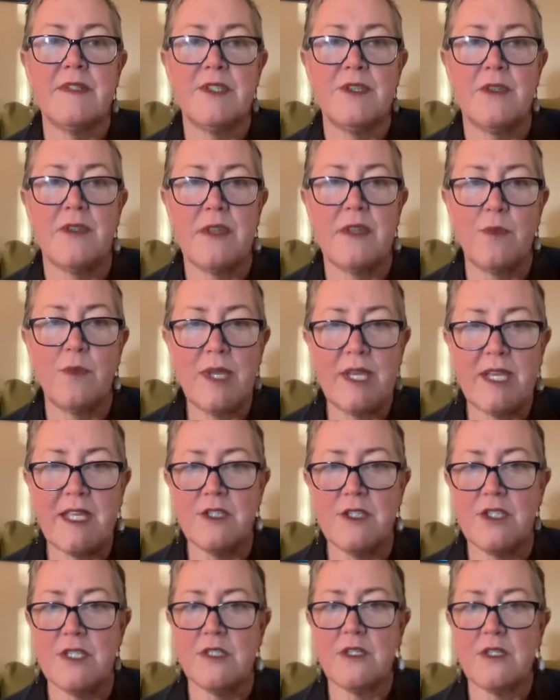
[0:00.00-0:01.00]
so that we
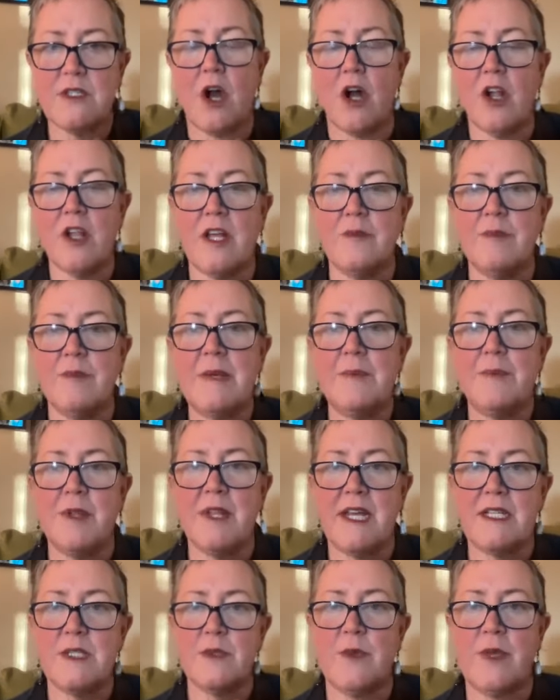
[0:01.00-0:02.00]
can just call on
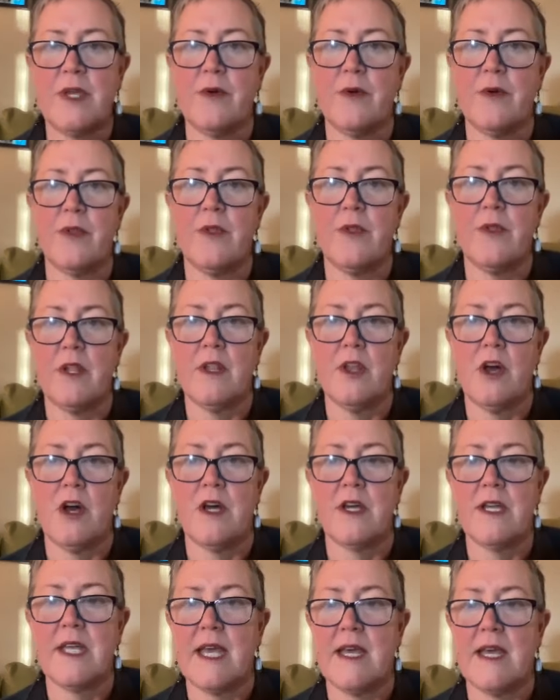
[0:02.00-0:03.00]
people as we go
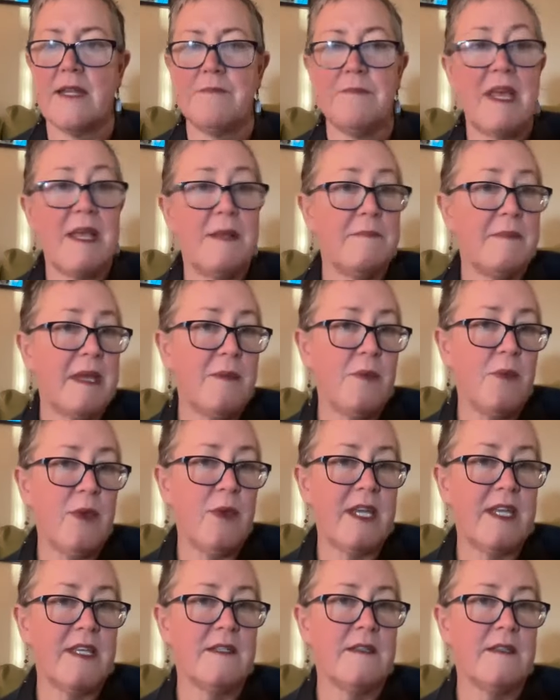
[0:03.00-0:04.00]
along. And maybe
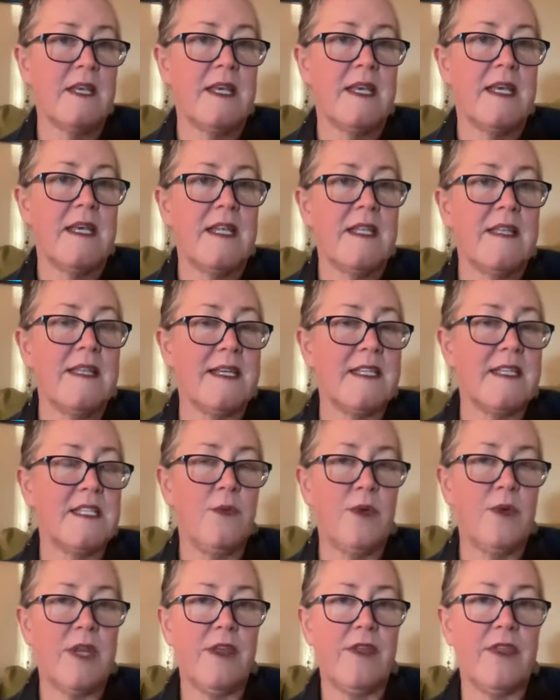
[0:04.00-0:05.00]
we can,
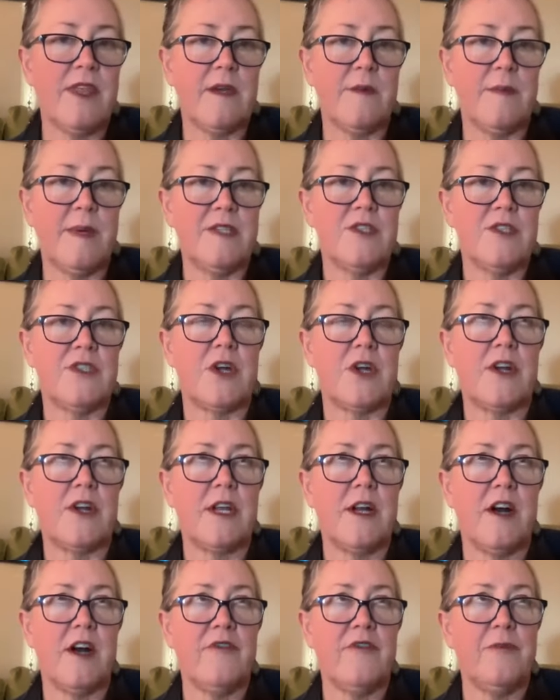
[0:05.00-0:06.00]
Lexi, what do you think about
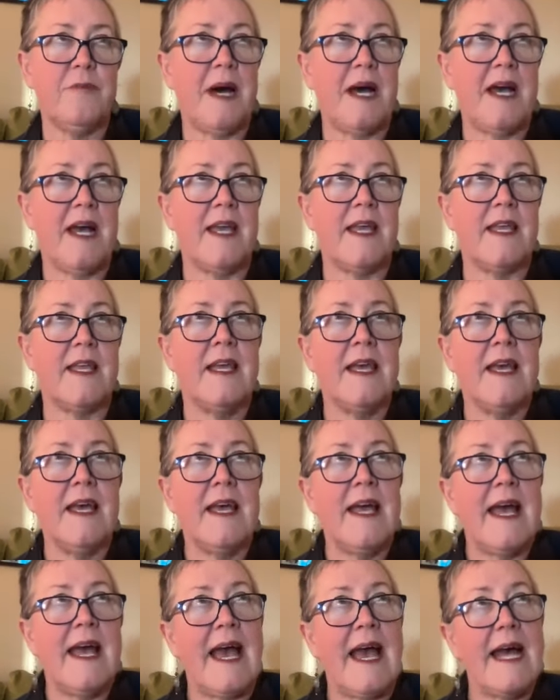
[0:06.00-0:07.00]
starting off by
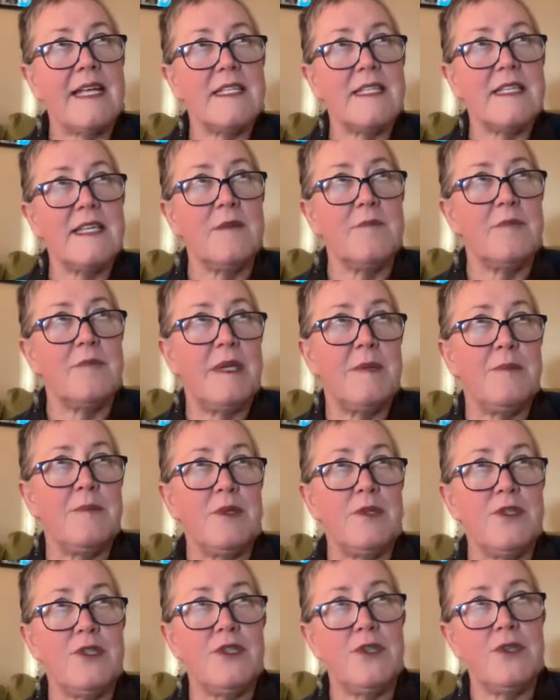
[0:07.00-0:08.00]
asking
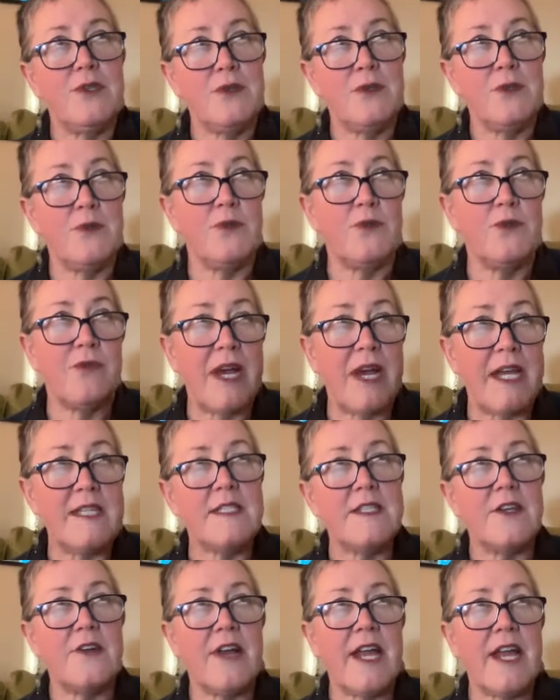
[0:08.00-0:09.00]
people to
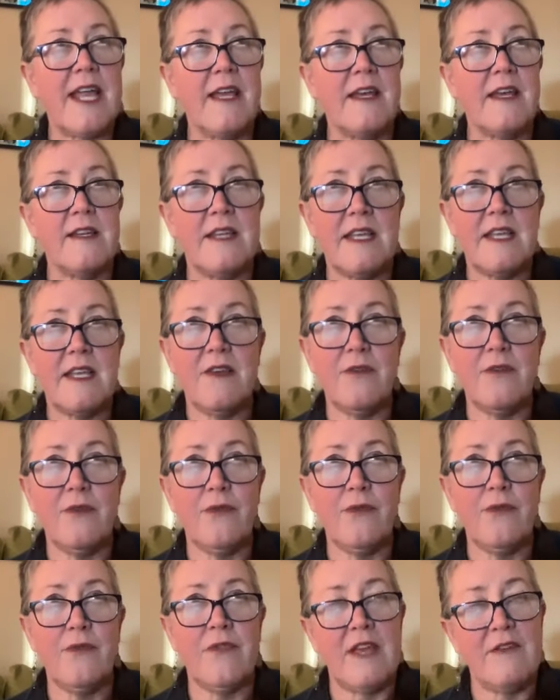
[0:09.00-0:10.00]
raise their hand
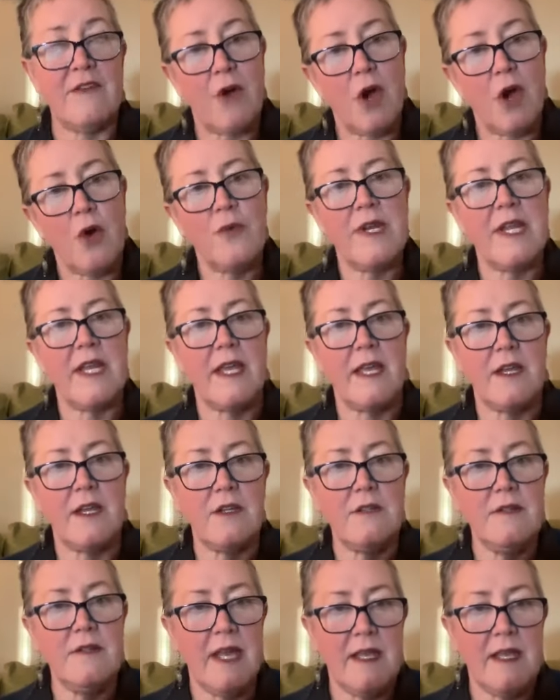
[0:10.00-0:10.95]
if they've already